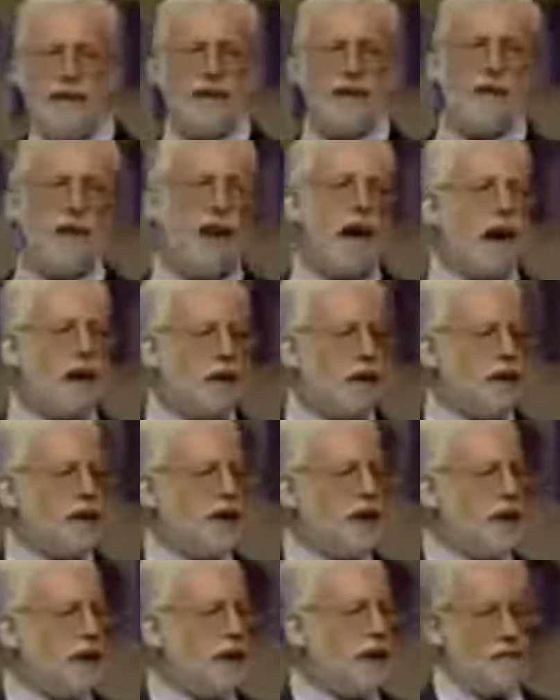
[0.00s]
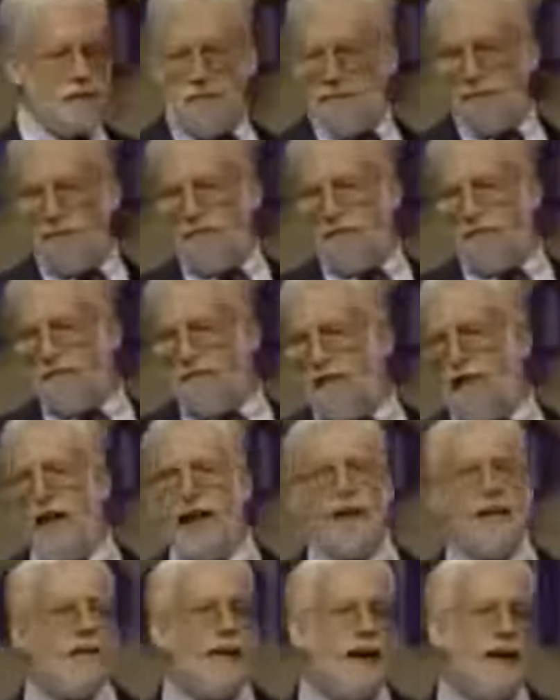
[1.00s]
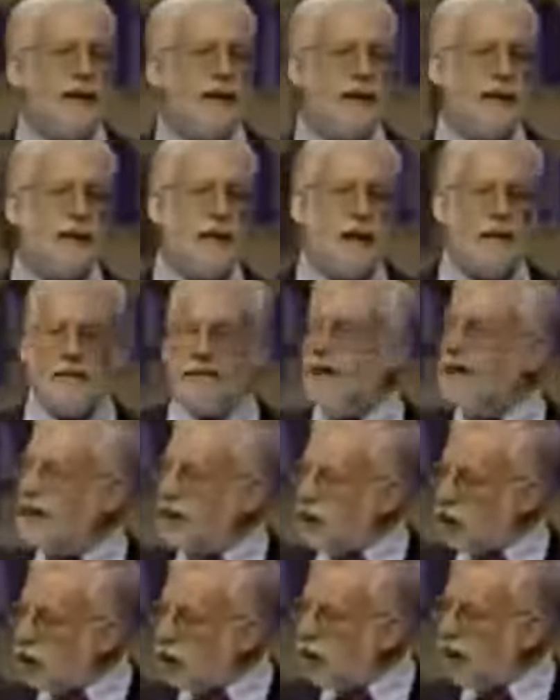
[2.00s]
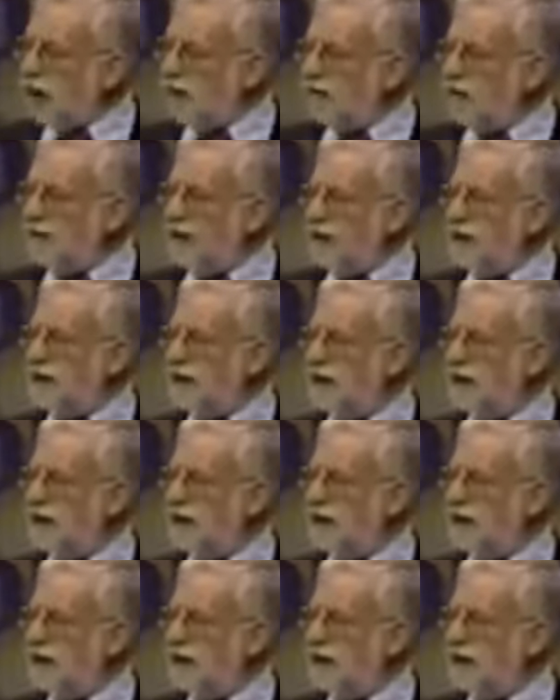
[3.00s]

if he's an arsonist, any of that stuff, you have to